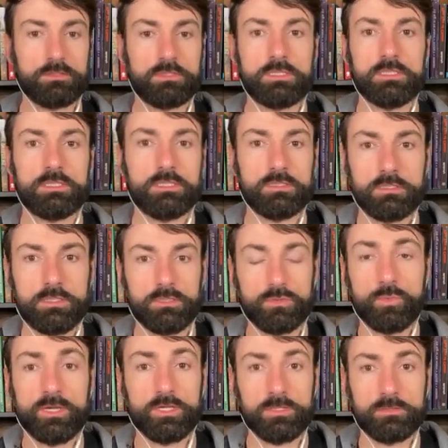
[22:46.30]
the in the
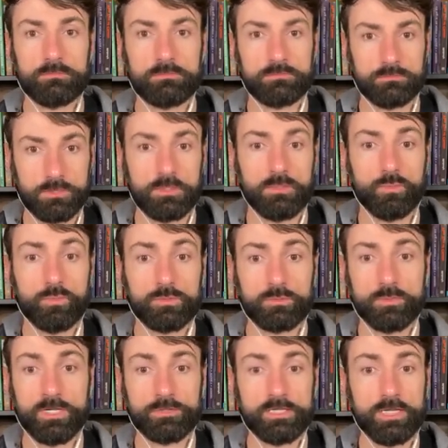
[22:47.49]
way uh, we're
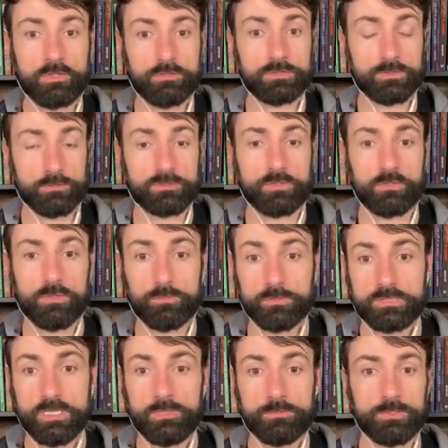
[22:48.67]
around now in terms of the Homo
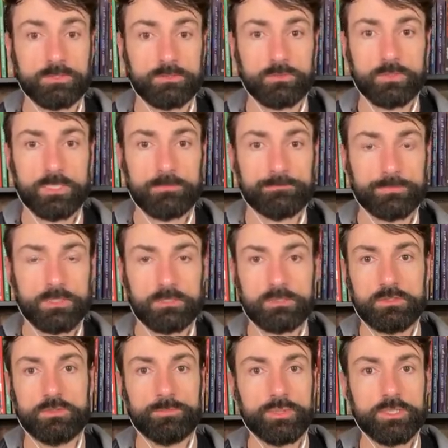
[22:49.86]
sapien. Okay,
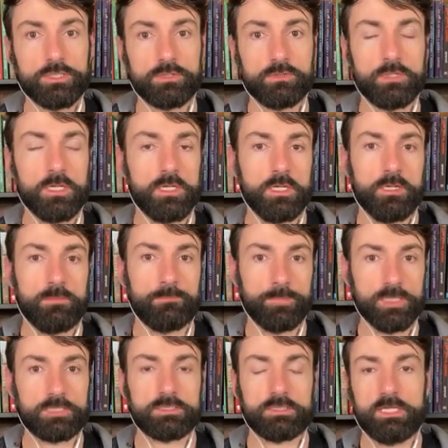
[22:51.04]
so pretty new.
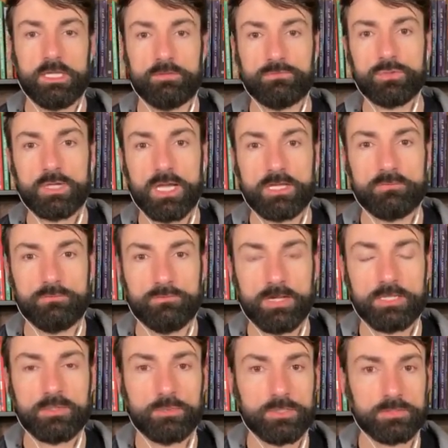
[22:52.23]
But if you kind of
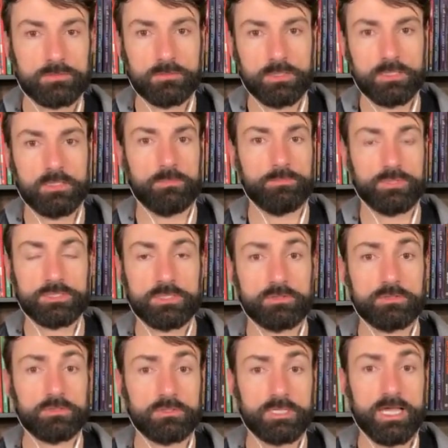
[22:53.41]
evaluate uh,
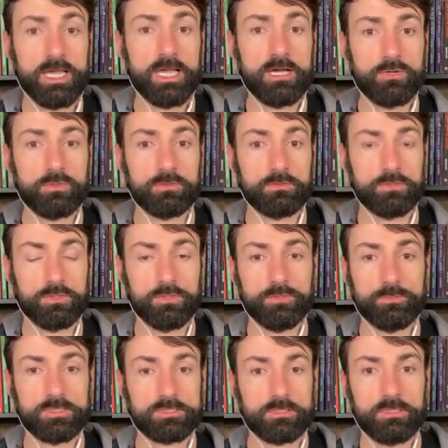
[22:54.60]
particularly how
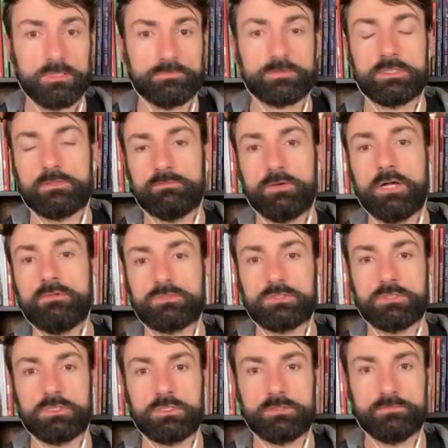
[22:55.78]
humans lived and evolved
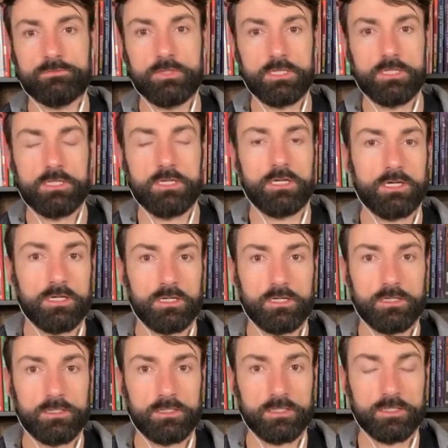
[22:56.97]
to live,
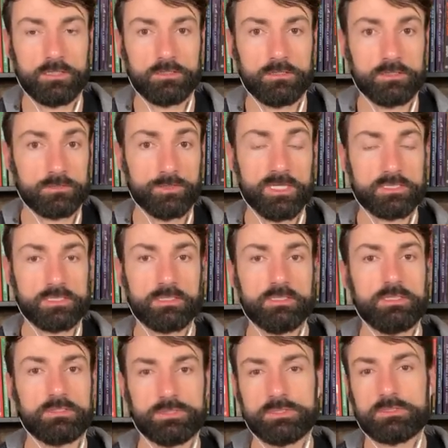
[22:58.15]
uh, is
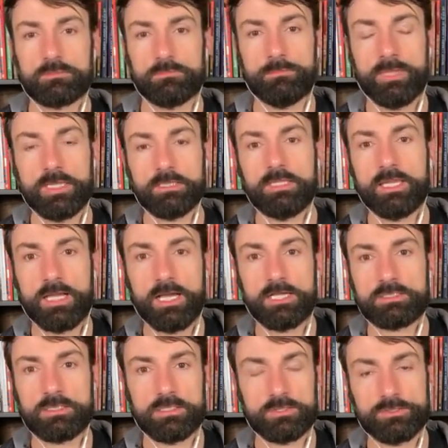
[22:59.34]
basically just mainly
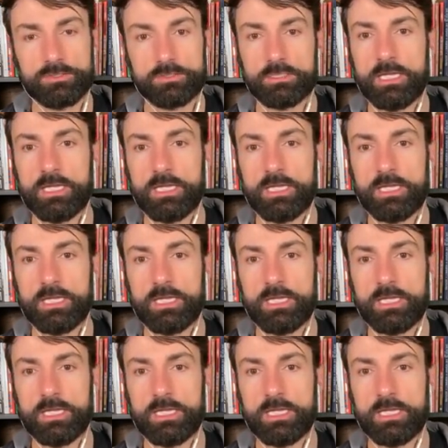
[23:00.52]
as hunter